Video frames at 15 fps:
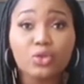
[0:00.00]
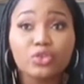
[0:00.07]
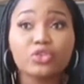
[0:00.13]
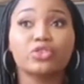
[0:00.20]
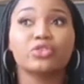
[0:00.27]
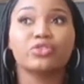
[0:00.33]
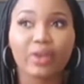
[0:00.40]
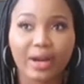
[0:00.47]

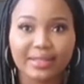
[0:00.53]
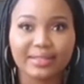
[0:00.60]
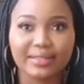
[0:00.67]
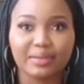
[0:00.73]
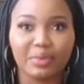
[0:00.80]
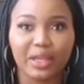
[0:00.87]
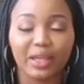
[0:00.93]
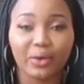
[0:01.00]

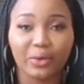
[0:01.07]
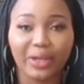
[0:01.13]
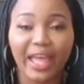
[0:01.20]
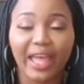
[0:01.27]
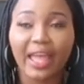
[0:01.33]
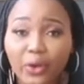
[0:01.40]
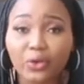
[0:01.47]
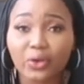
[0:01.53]
Trust me,
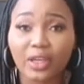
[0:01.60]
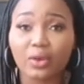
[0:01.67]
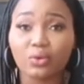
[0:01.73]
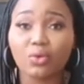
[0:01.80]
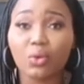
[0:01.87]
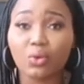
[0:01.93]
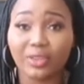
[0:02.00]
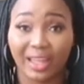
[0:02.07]
okay? But you can
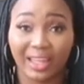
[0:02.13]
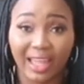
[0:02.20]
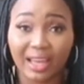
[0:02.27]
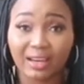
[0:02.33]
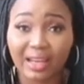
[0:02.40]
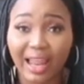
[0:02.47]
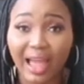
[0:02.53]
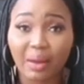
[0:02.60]
do the
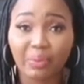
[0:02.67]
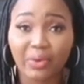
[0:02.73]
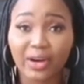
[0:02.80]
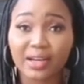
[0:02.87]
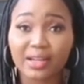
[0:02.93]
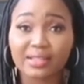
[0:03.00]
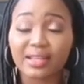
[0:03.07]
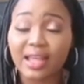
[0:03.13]

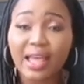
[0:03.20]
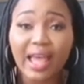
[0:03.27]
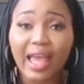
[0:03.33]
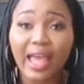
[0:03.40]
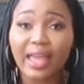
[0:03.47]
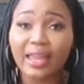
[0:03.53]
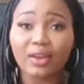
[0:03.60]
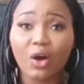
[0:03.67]
candelabras
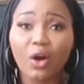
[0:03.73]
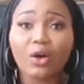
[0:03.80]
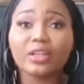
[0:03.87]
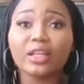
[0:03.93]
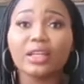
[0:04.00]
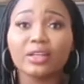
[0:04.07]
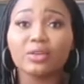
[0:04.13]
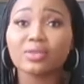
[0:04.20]
and
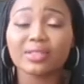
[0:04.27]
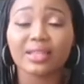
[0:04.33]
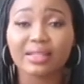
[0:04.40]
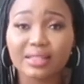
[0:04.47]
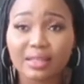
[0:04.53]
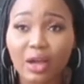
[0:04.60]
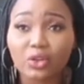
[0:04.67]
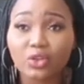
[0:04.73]
other little
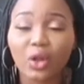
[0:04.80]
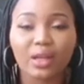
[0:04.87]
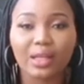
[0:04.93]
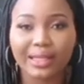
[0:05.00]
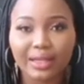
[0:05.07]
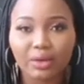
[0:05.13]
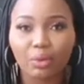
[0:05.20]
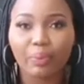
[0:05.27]

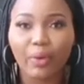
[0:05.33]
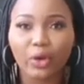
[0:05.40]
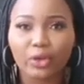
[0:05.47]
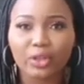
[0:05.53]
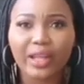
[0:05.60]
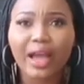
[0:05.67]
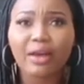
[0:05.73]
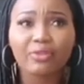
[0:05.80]
not little,
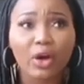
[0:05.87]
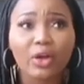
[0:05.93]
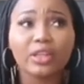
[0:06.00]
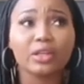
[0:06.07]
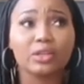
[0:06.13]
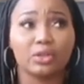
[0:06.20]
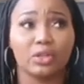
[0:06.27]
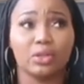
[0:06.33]
but they have
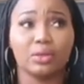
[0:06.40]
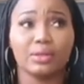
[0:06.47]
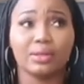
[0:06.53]
other